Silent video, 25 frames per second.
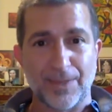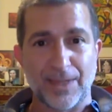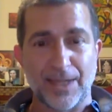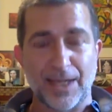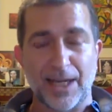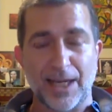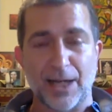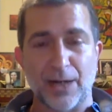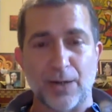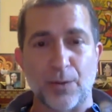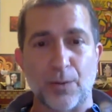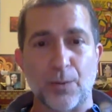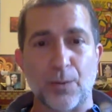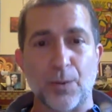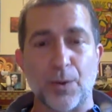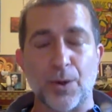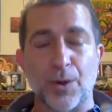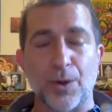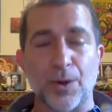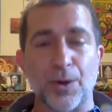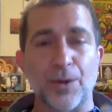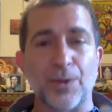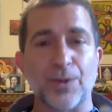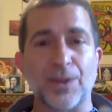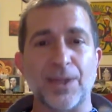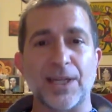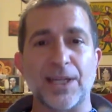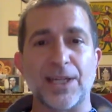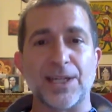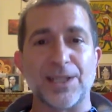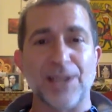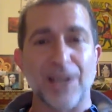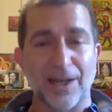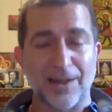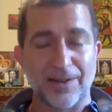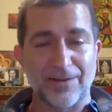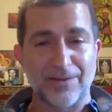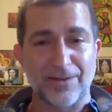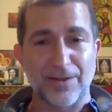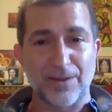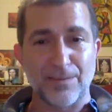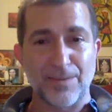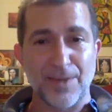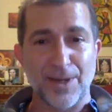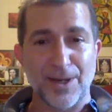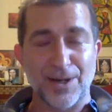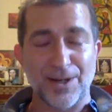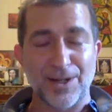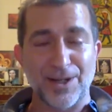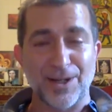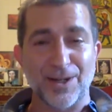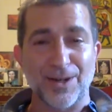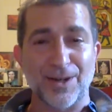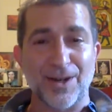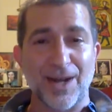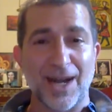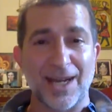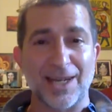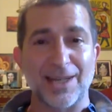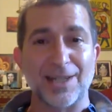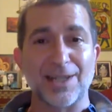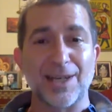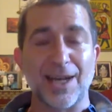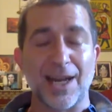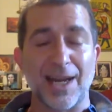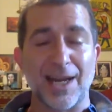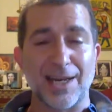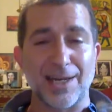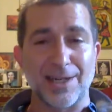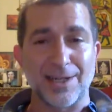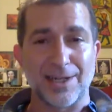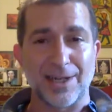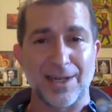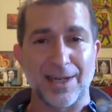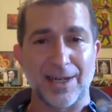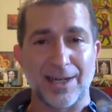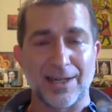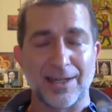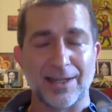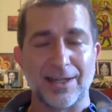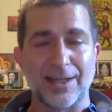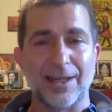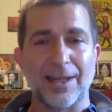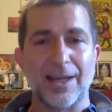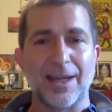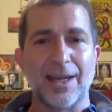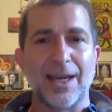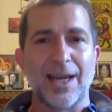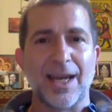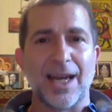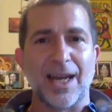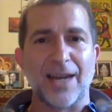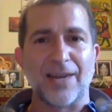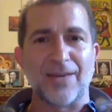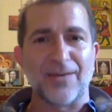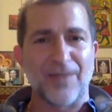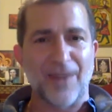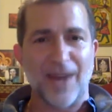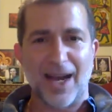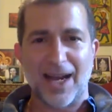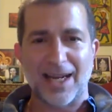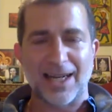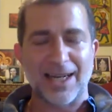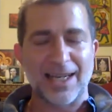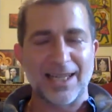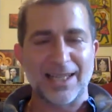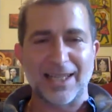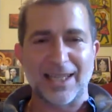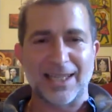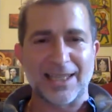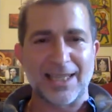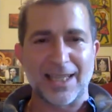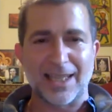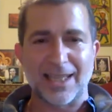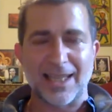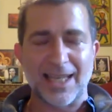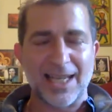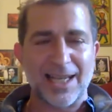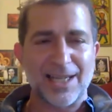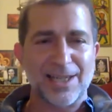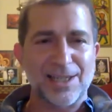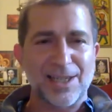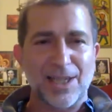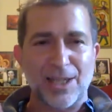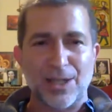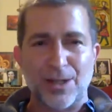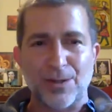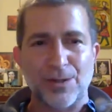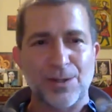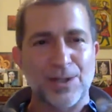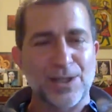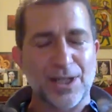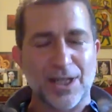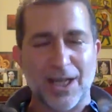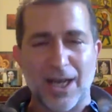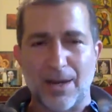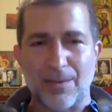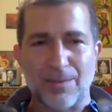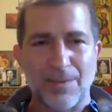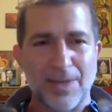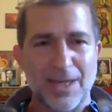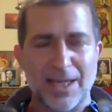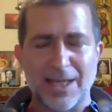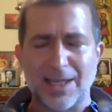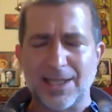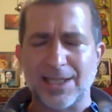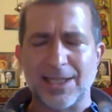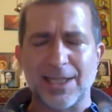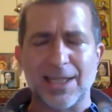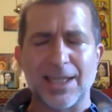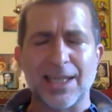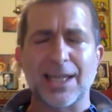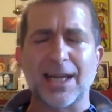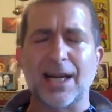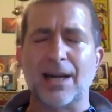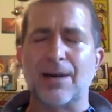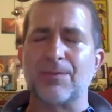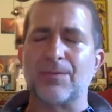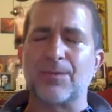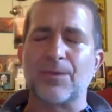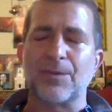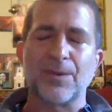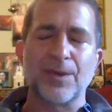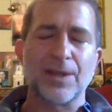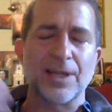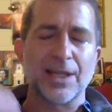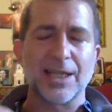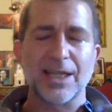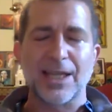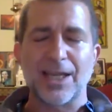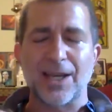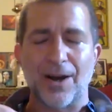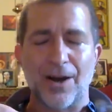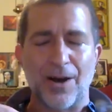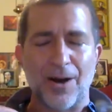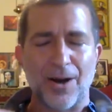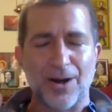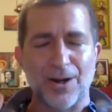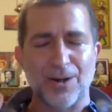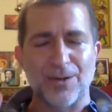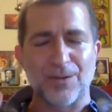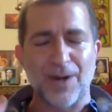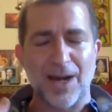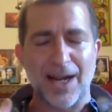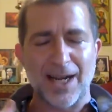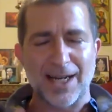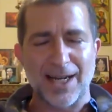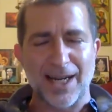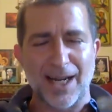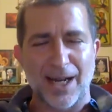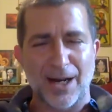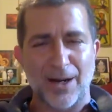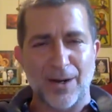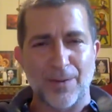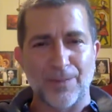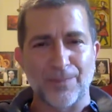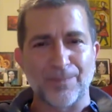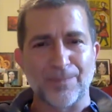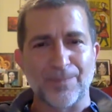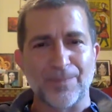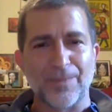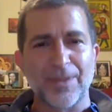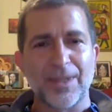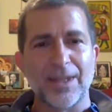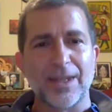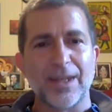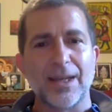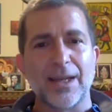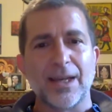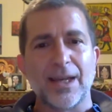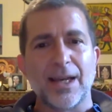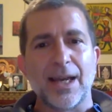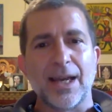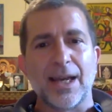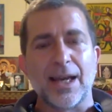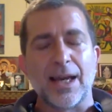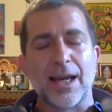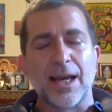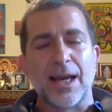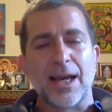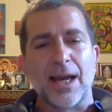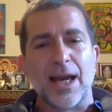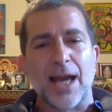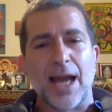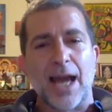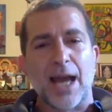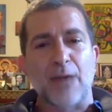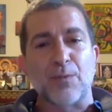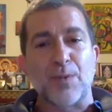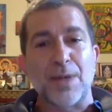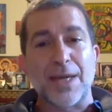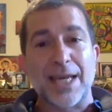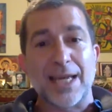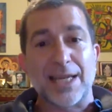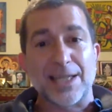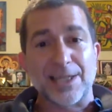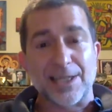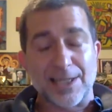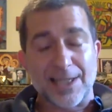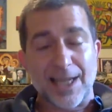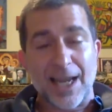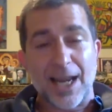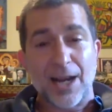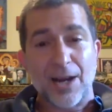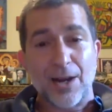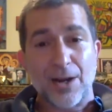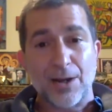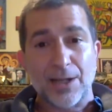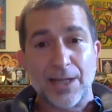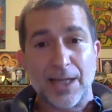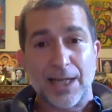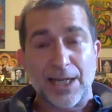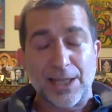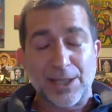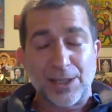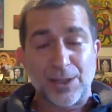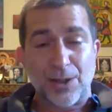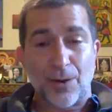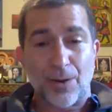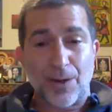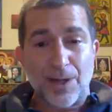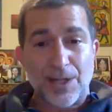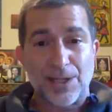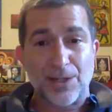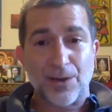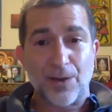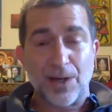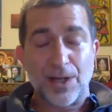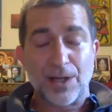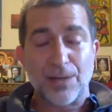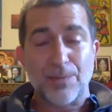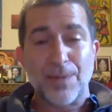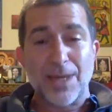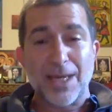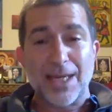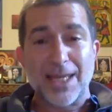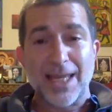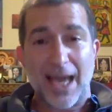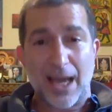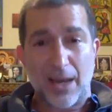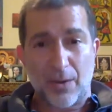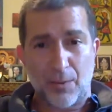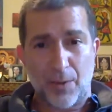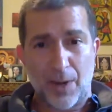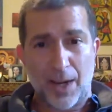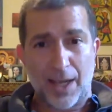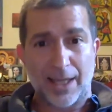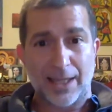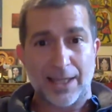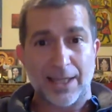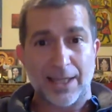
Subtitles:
in a world that is unfamiliar and changing, and finding that the things that used to come easily come really hard right now. And we get scared that it's always going to be that way,